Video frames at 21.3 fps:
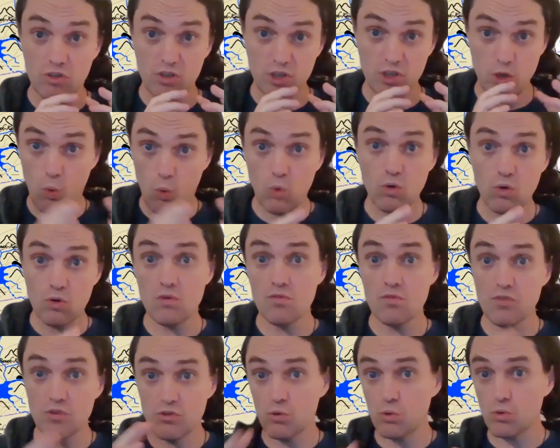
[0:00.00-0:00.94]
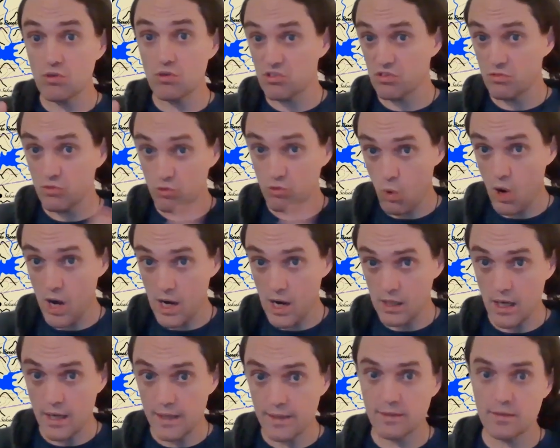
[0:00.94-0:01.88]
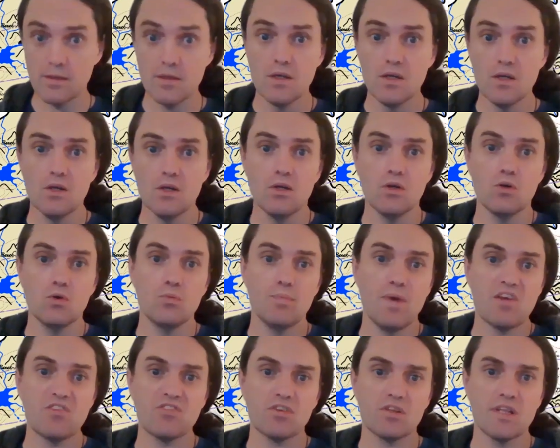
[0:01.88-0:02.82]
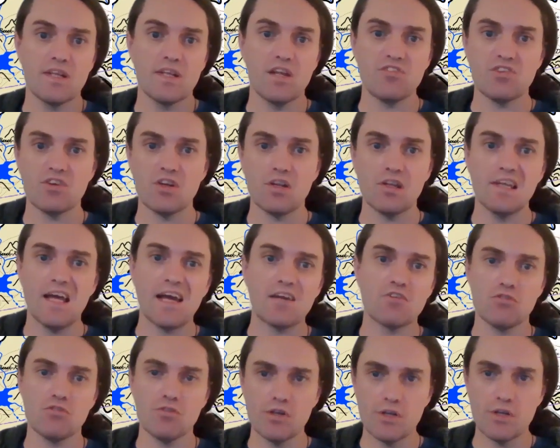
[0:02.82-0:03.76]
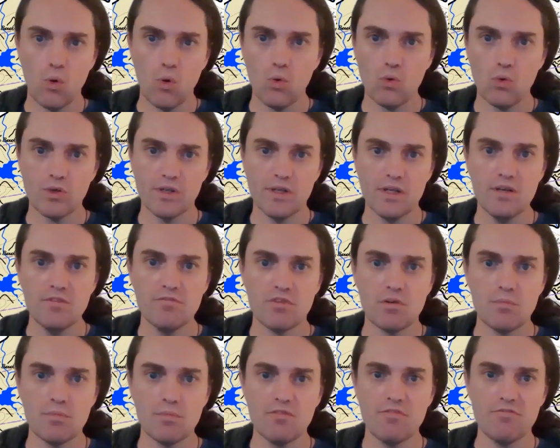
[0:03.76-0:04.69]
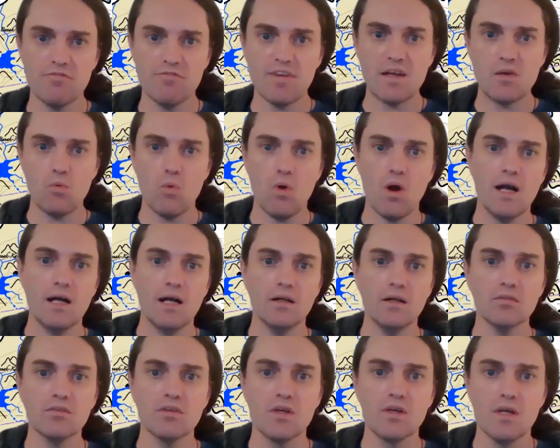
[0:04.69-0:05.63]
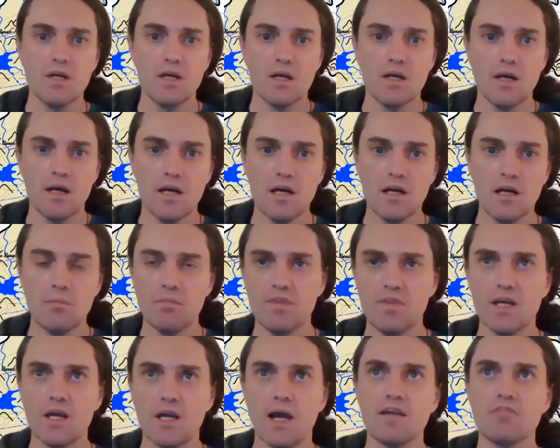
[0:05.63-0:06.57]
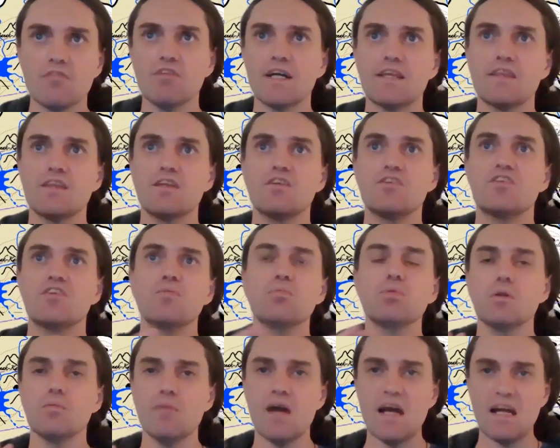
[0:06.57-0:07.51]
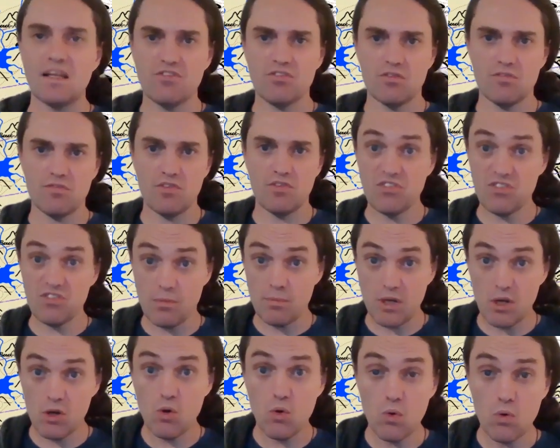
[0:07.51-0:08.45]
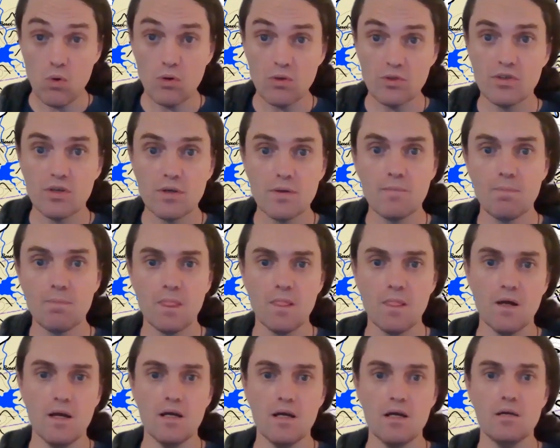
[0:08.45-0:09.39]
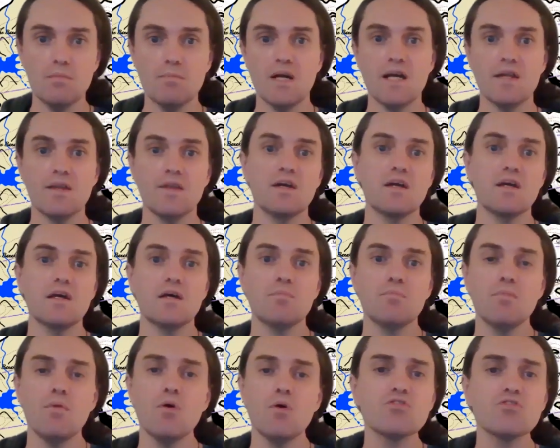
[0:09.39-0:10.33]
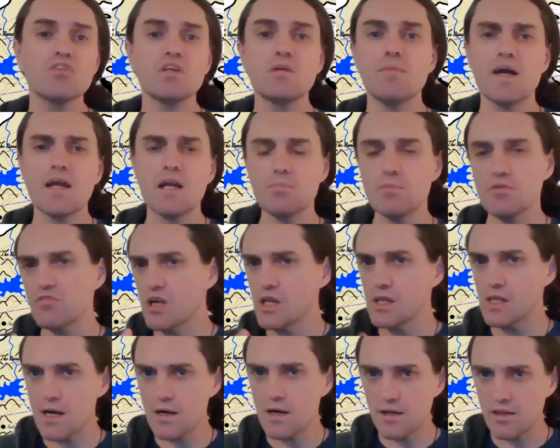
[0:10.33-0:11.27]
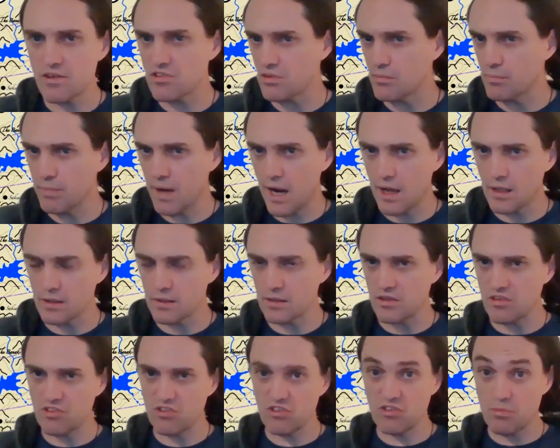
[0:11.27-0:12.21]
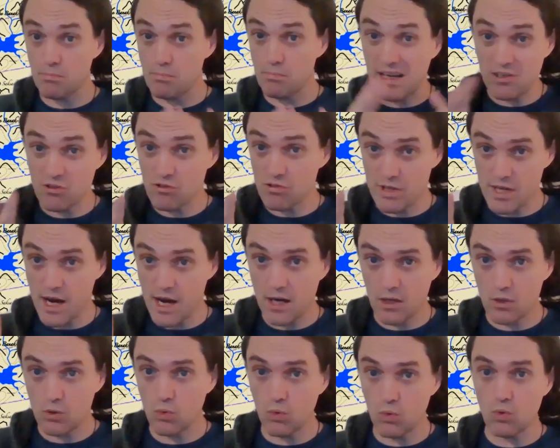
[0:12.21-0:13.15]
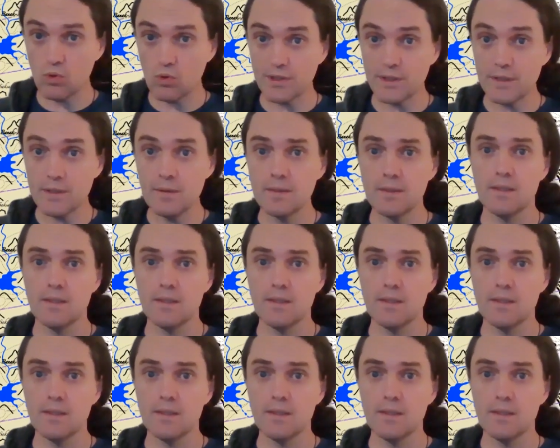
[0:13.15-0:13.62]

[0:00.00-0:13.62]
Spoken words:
Order of the Daughters of Twilight, who basically, that's an Eladrin order from the Feywild. They're kind of like the diplomats of the Summer Court. And they're mostly made up of clerics and paladins. It's a matriarchal order.